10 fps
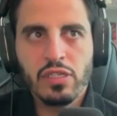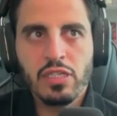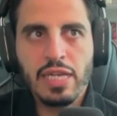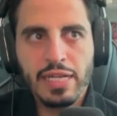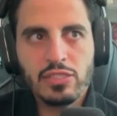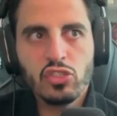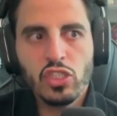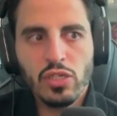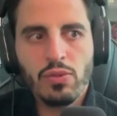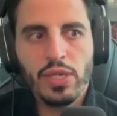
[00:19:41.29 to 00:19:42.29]
the next
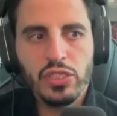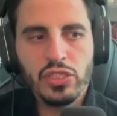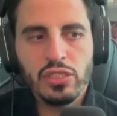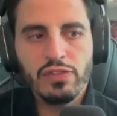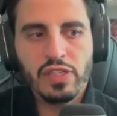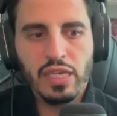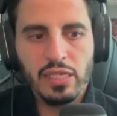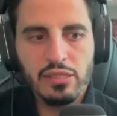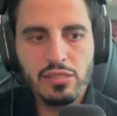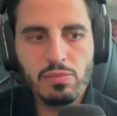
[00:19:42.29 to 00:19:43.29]
generation of
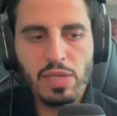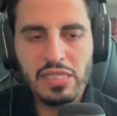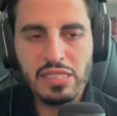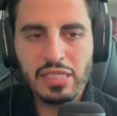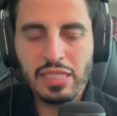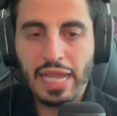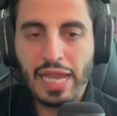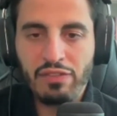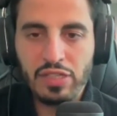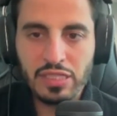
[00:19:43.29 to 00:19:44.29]
kids basically
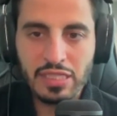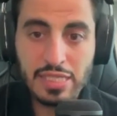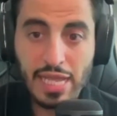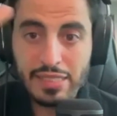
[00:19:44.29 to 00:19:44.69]
having these